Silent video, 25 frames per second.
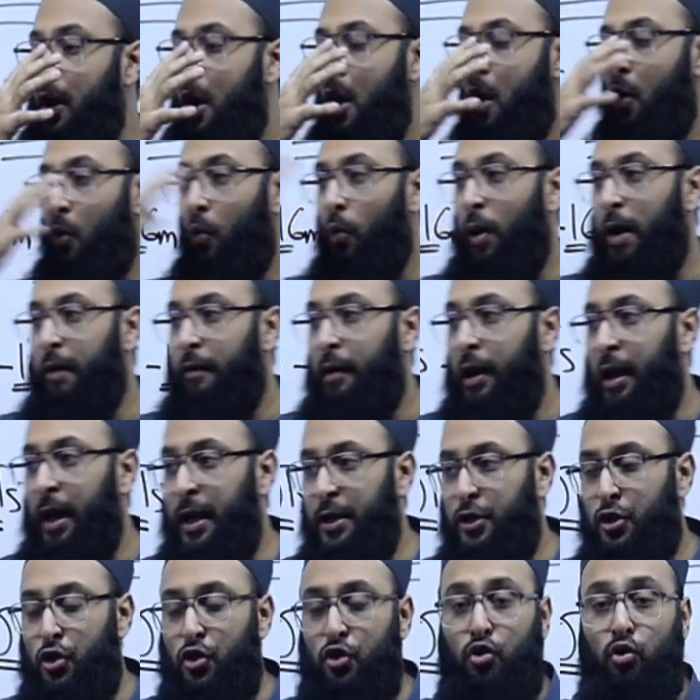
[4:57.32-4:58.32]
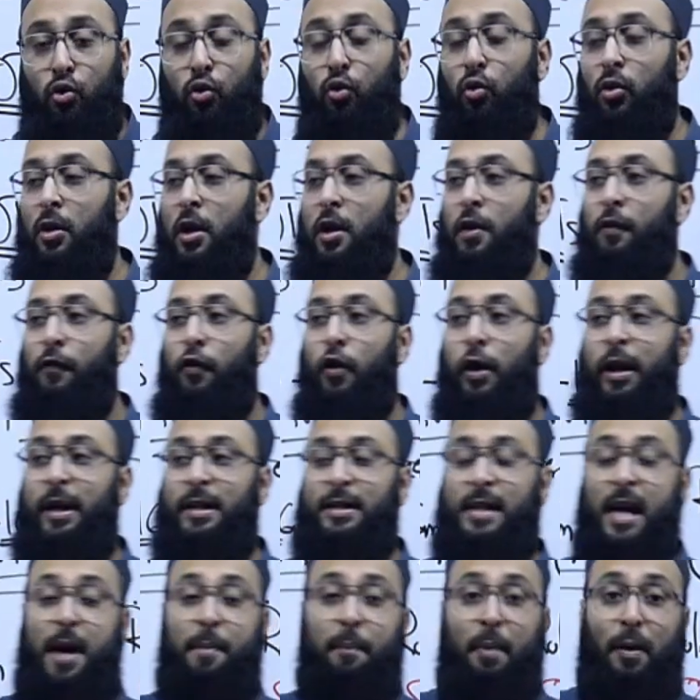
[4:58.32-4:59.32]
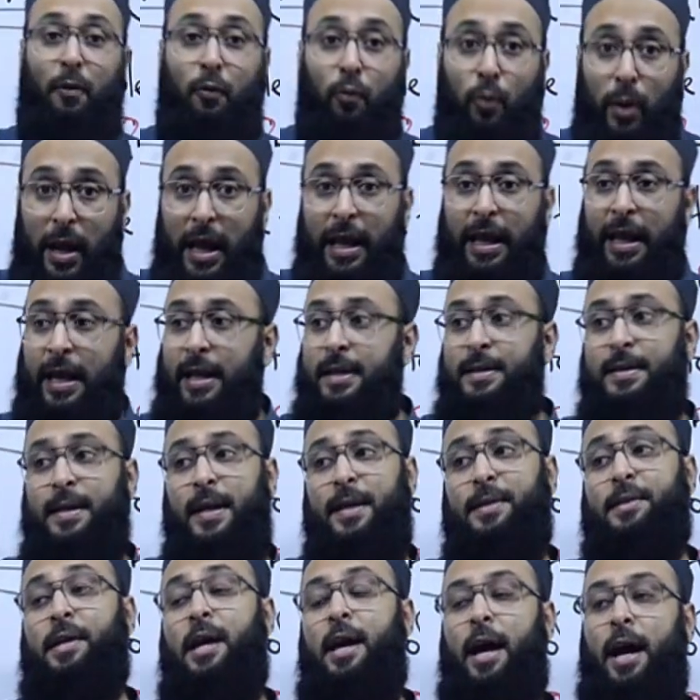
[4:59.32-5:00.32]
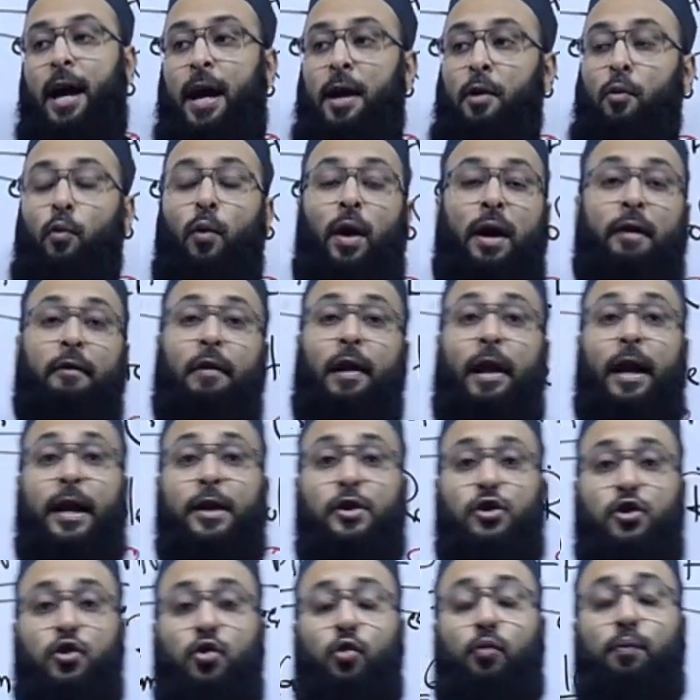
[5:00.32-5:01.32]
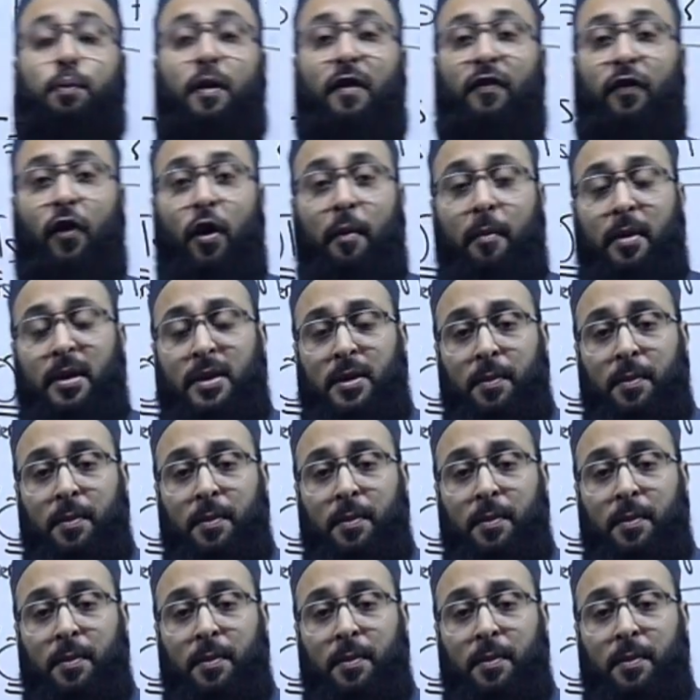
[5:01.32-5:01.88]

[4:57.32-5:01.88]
one relates to, for example, variances, and one relates to performance